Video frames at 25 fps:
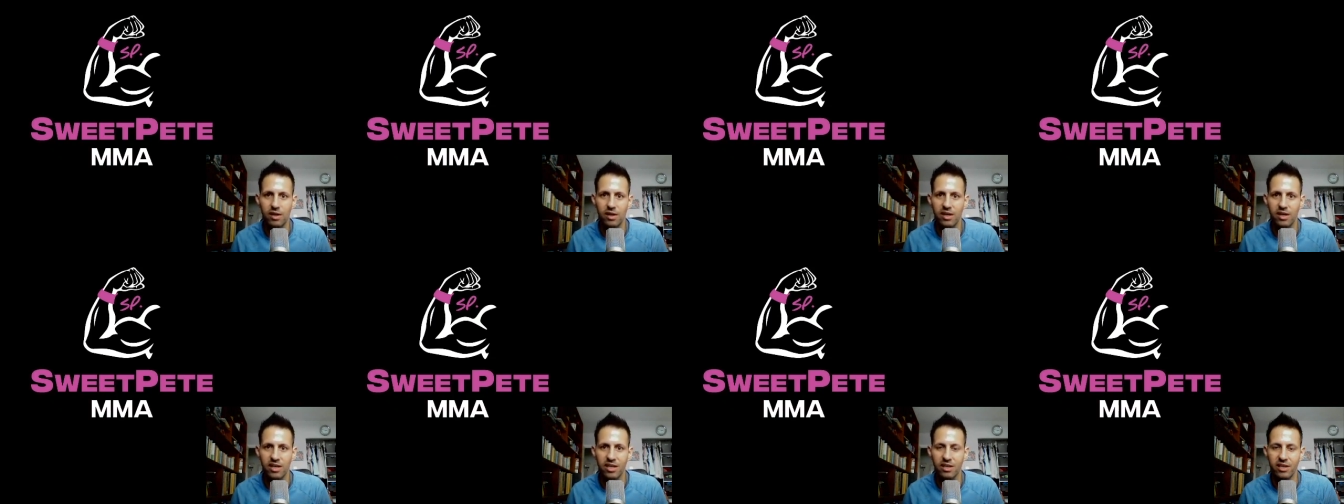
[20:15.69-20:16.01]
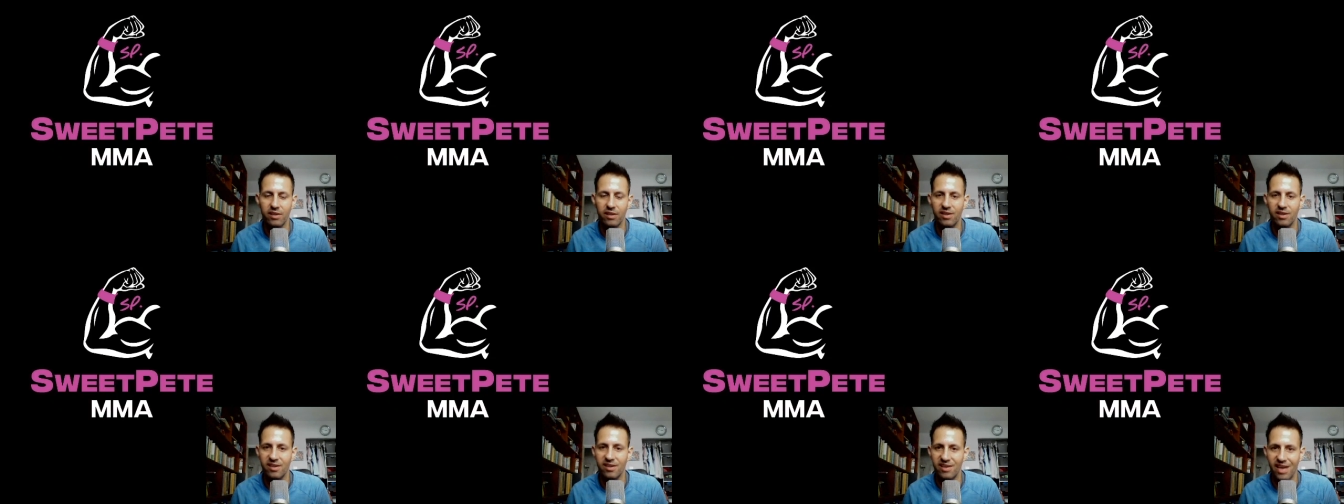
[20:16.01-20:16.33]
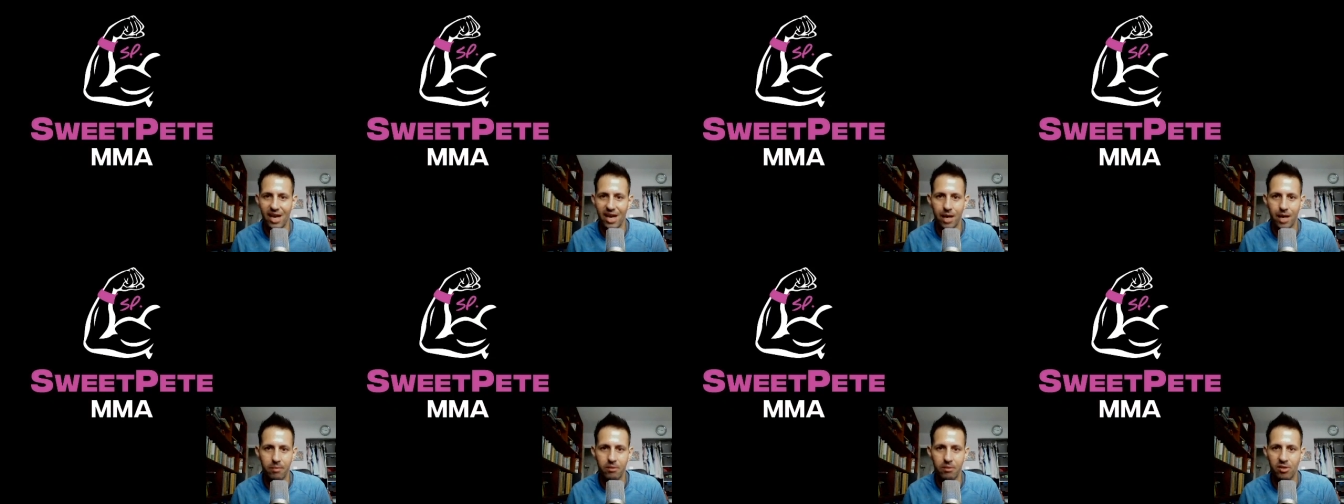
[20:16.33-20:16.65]
The
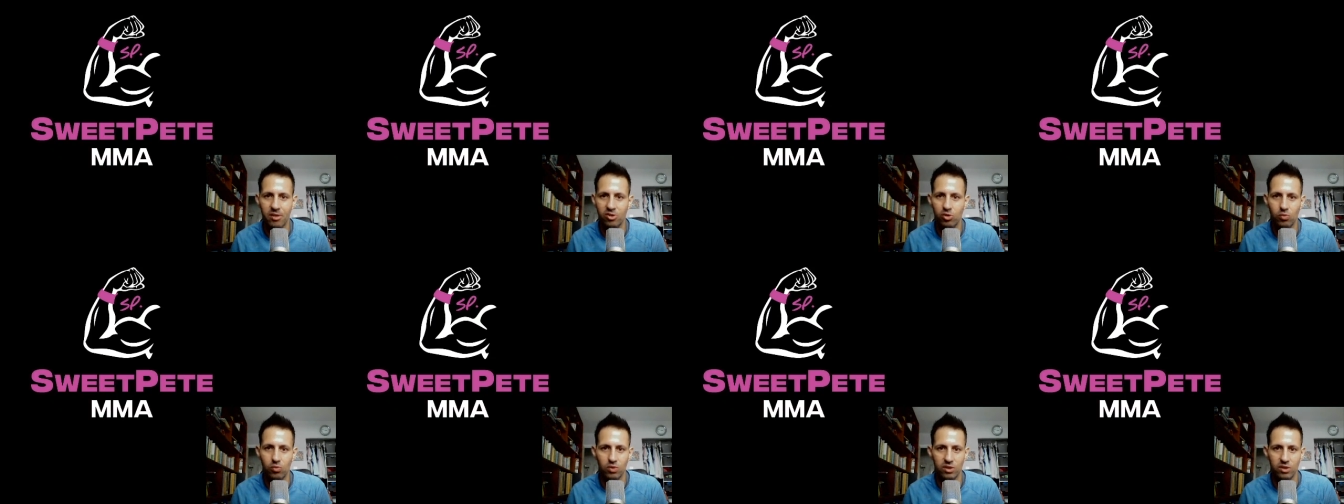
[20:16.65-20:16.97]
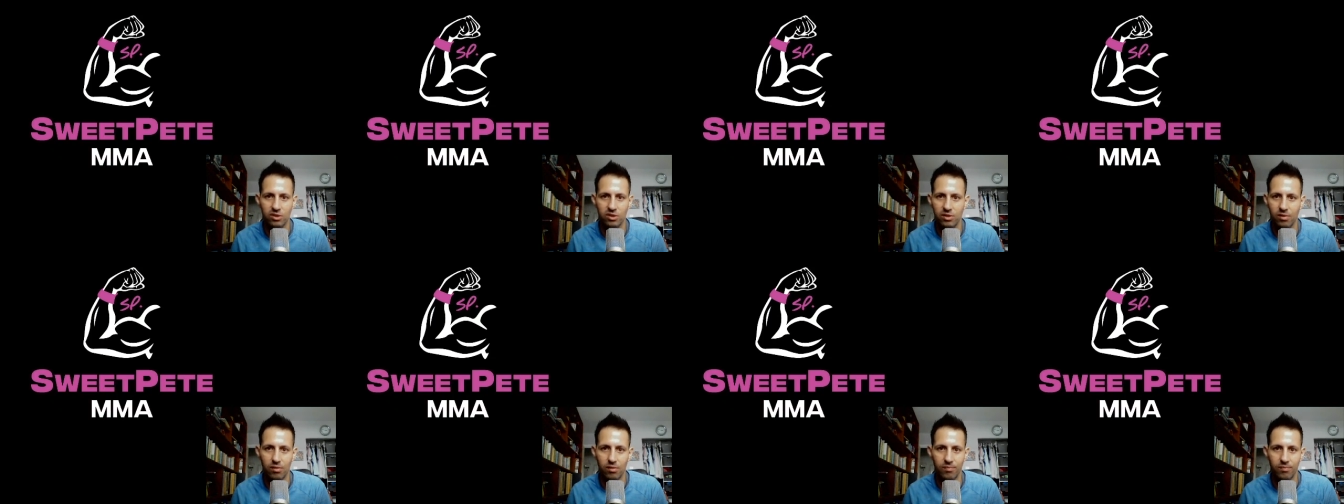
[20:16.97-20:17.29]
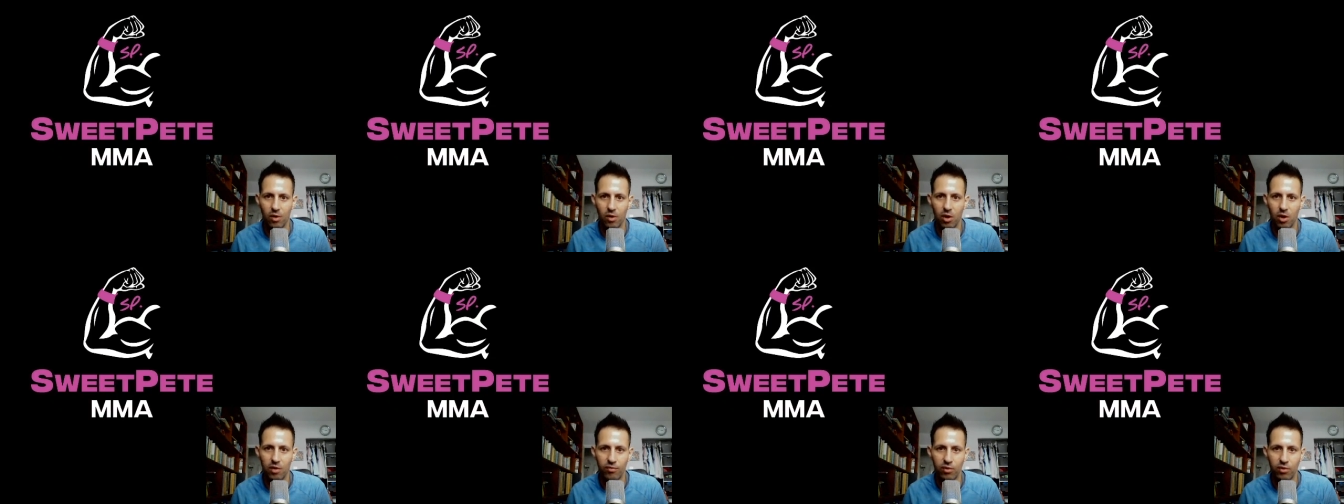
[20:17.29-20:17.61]
damage was
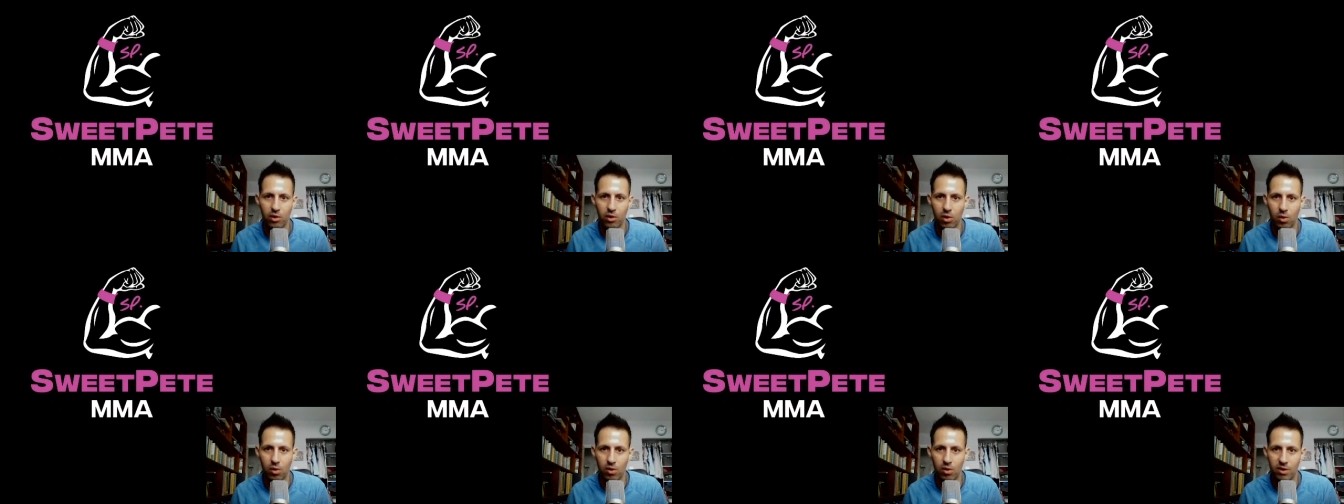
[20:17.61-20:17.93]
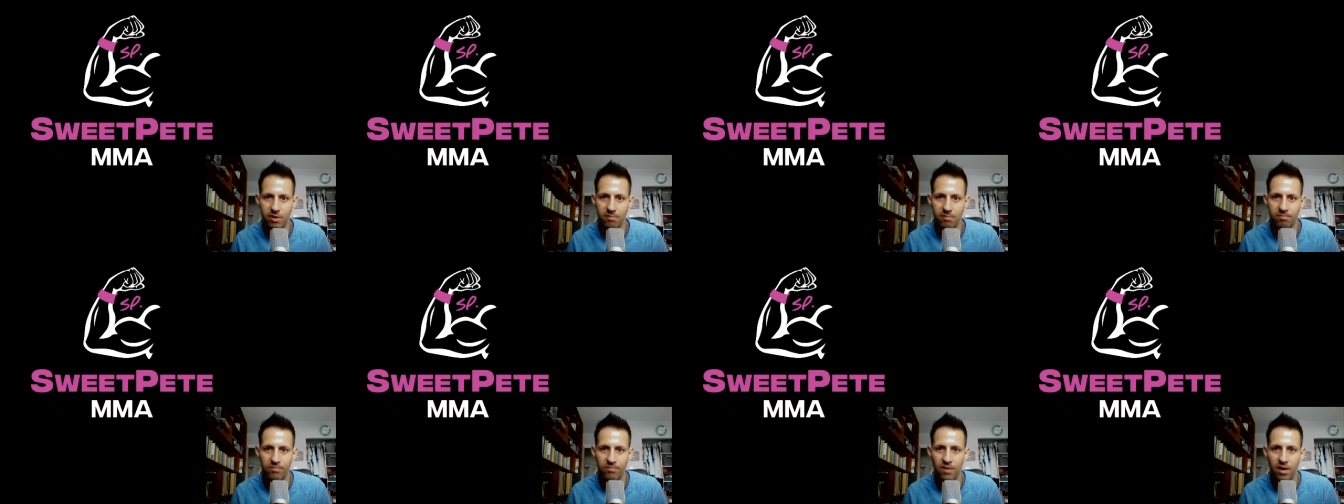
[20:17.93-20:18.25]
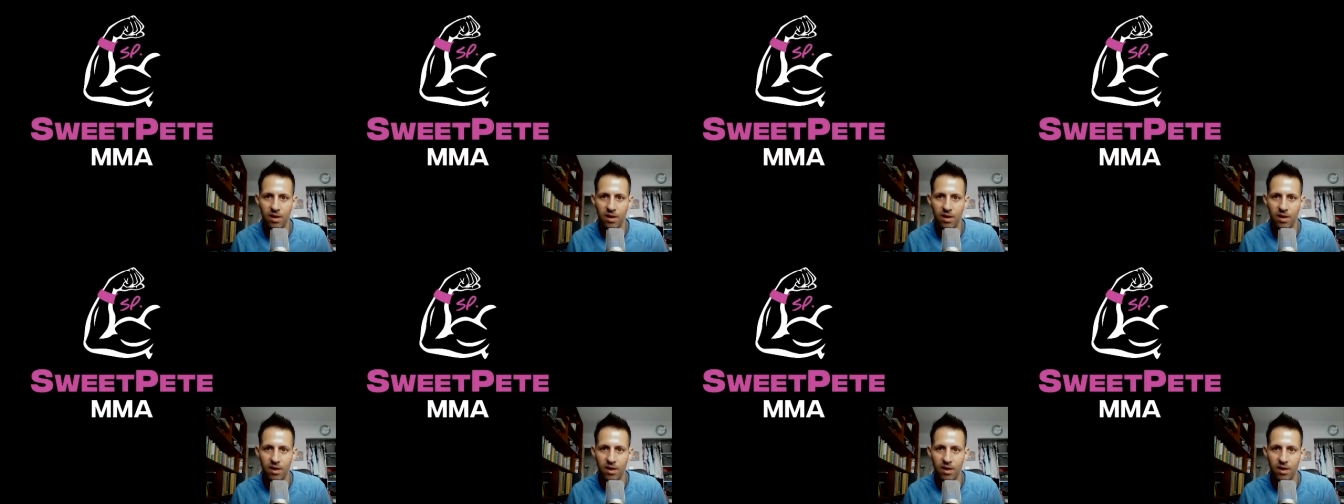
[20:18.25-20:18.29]
all for Gordon.